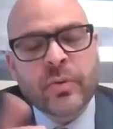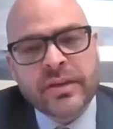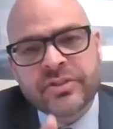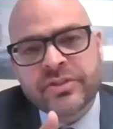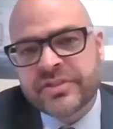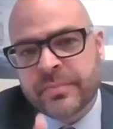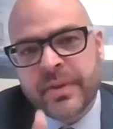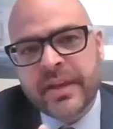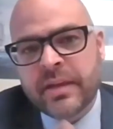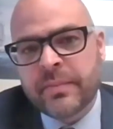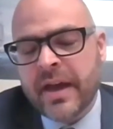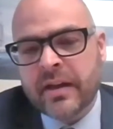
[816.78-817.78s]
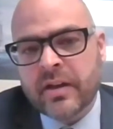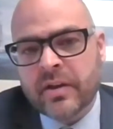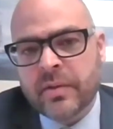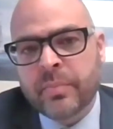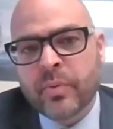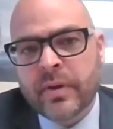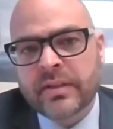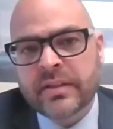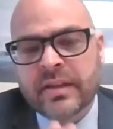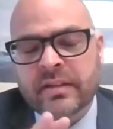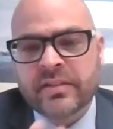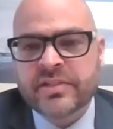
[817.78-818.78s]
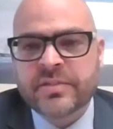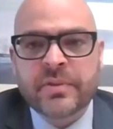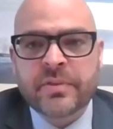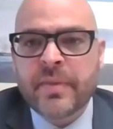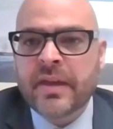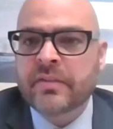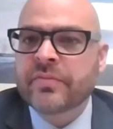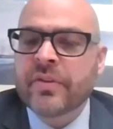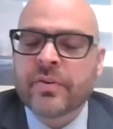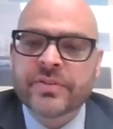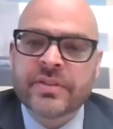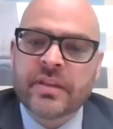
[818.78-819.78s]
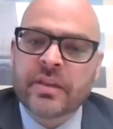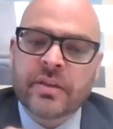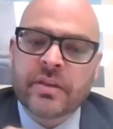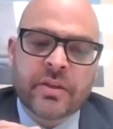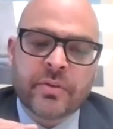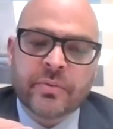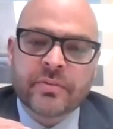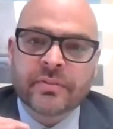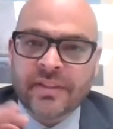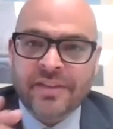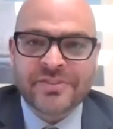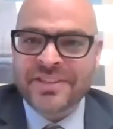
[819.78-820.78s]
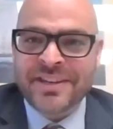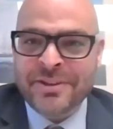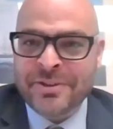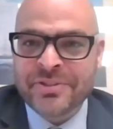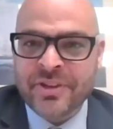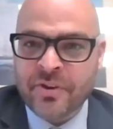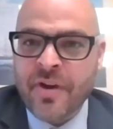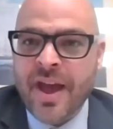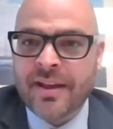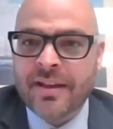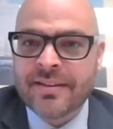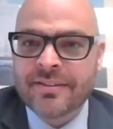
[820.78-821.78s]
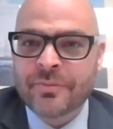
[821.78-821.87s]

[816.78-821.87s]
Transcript: And just to piggyback on a point that Elizabeth made, folks, love is idiosyncratic.